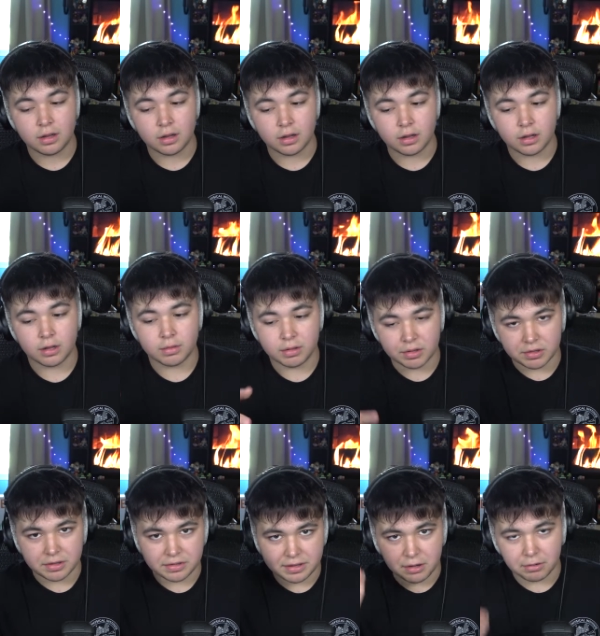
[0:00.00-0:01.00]

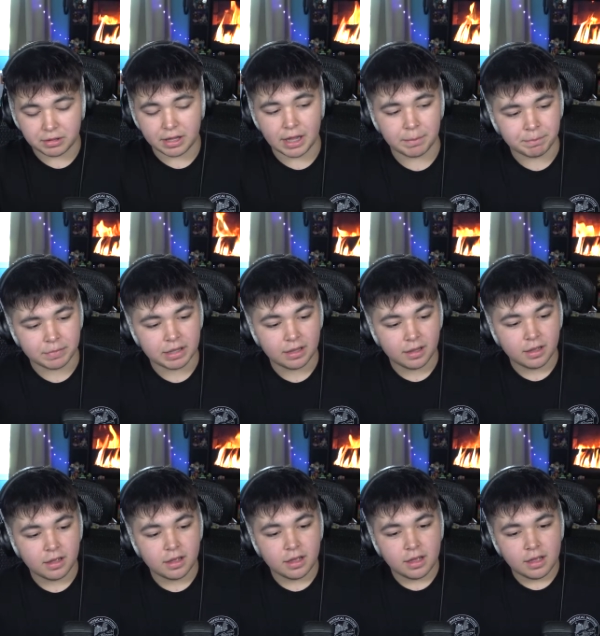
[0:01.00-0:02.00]
the Zelda game.
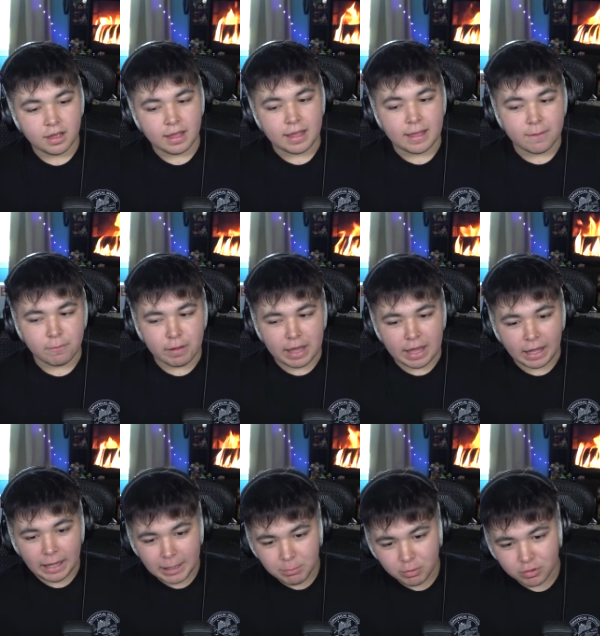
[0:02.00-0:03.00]
If
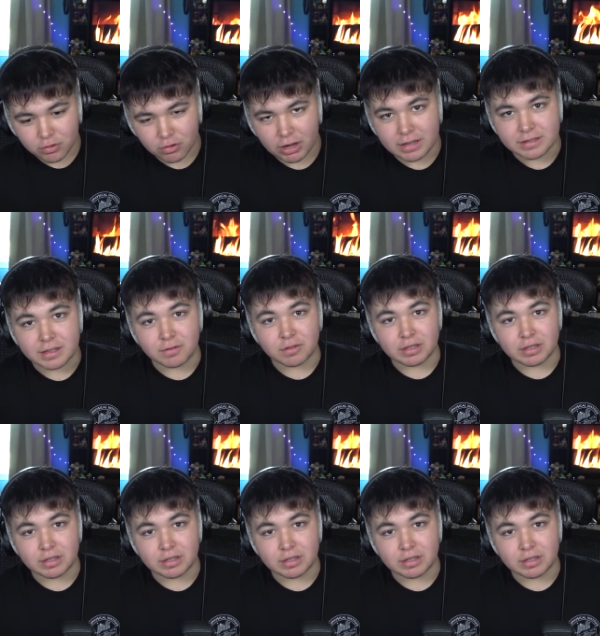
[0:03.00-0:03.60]
Animal Crossing